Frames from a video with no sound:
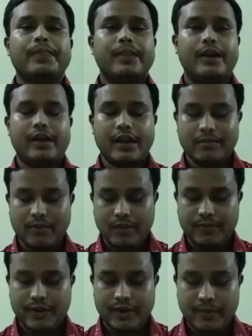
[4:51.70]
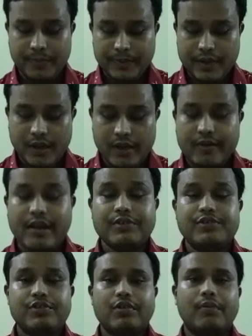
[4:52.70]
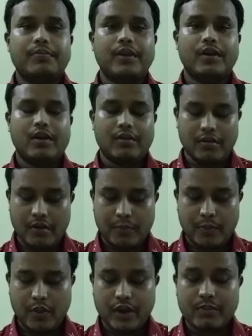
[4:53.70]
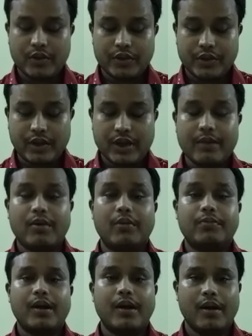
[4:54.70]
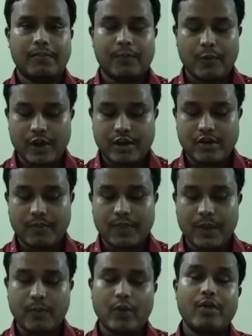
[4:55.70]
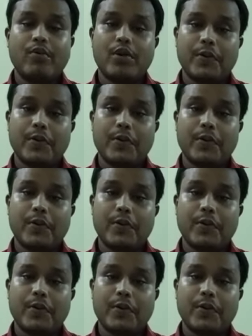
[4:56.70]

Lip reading: the name of the writer of the poem or the name of the poet of the poem,